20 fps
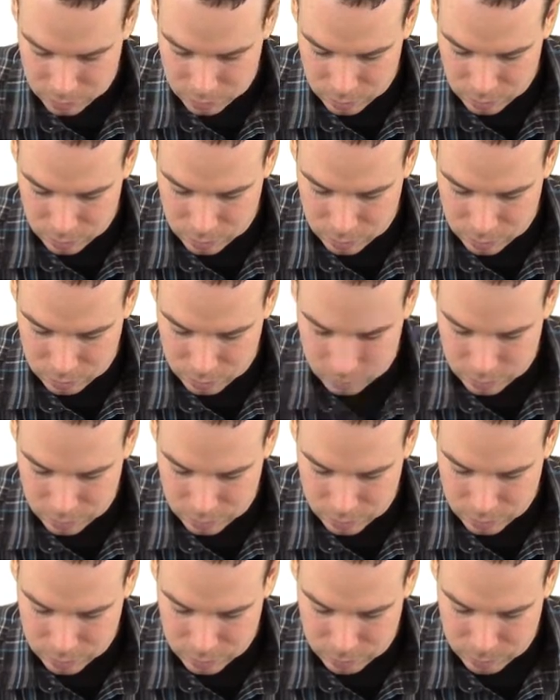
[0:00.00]
So it
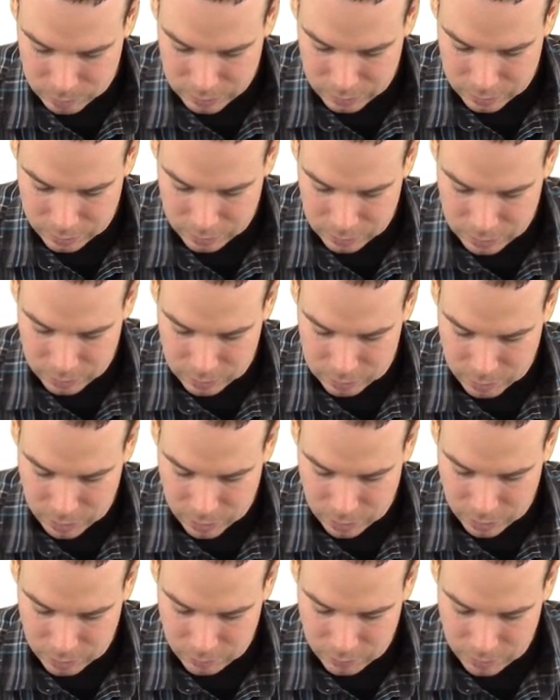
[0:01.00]
looks something like this. My
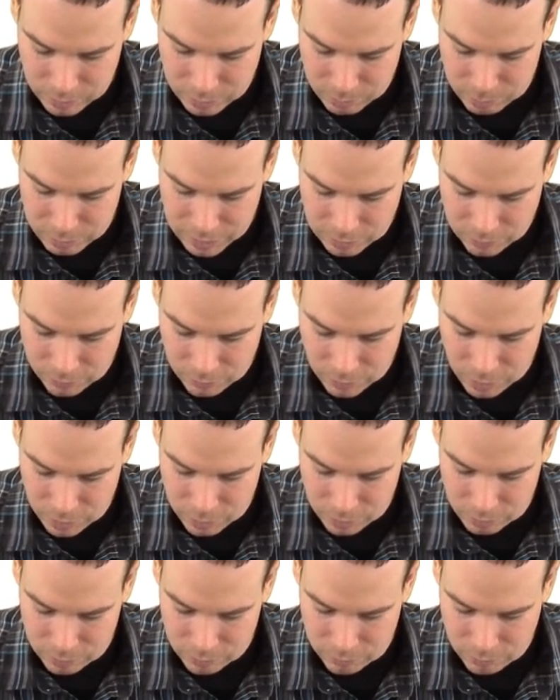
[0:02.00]
r value, I'm getting
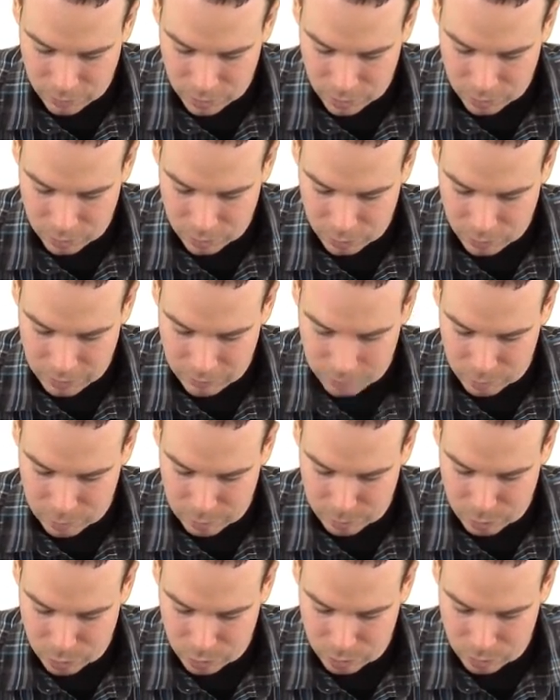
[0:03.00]
farther and farther away from the
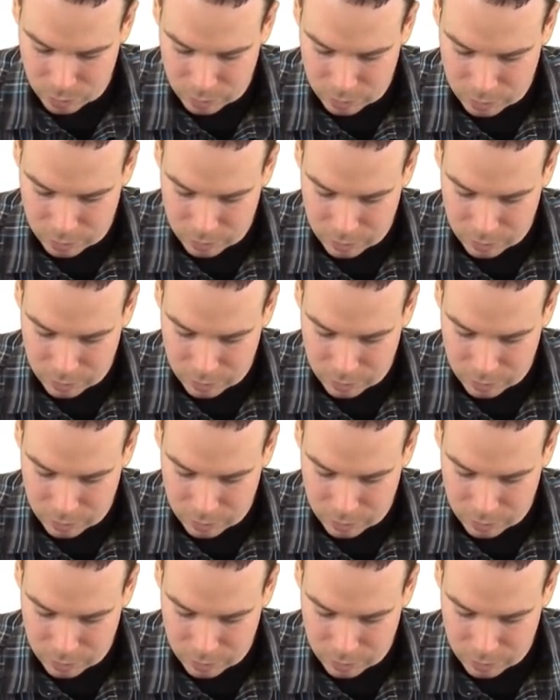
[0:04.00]
pole.